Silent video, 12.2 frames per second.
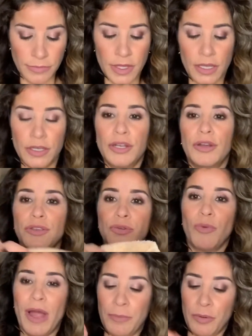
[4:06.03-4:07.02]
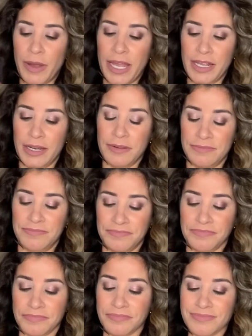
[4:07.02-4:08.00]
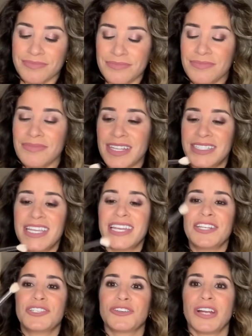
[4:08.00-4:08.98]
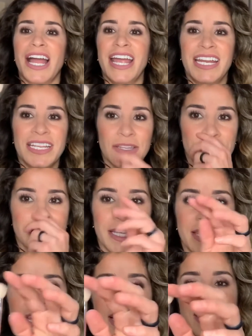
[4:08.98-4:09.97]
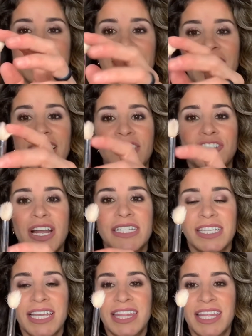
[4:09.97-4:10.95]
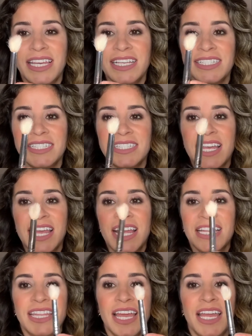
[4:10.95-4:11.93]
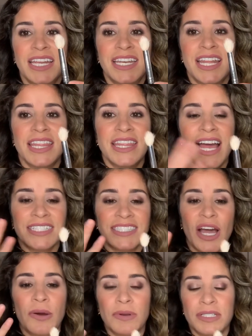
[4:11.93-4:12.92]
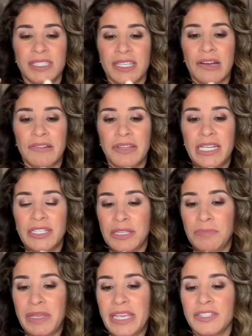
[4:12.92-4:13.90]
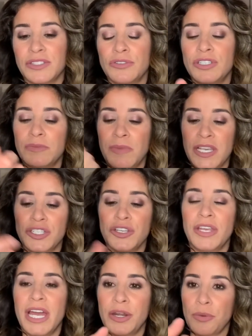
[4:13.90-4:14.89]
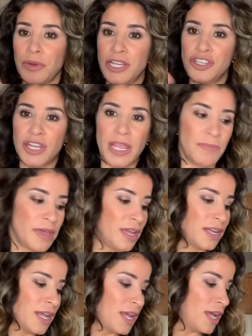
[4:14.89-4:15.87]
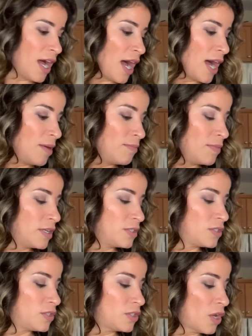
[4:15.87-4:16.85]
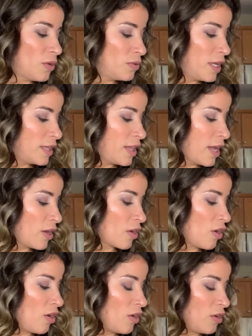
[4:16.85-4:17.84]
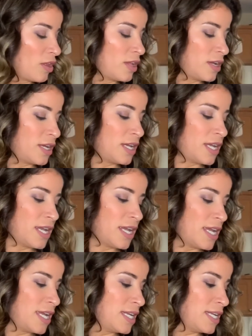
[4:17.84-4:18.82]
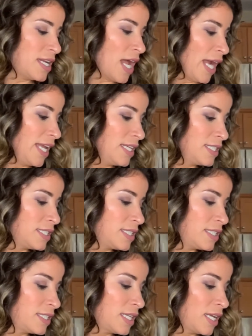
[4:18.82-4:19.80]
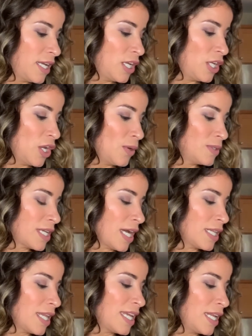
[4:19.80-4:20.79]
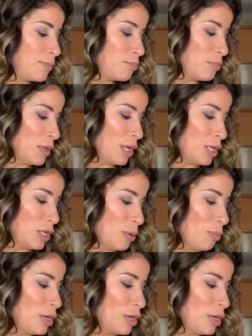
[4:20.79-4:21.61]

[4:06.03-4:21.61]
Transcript: you know, you wipe away to get it dry and it looks like this and it dries like this, then that's how it's going to be. So just make sure you kind of reshape it so that they're all nice. You know, it's kind of like getting, you know,